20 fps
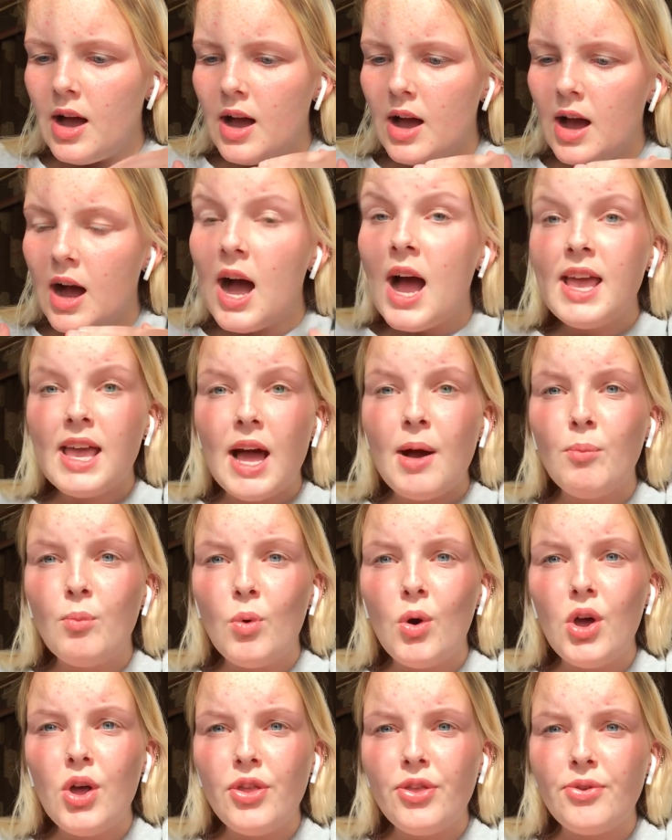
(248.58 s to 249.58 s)
I am
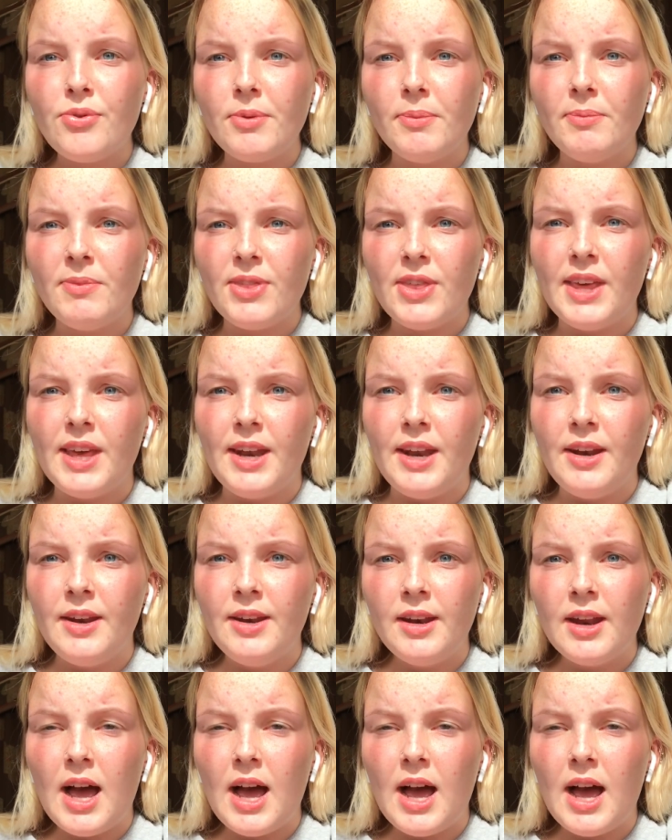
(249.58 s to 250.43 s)
worth something.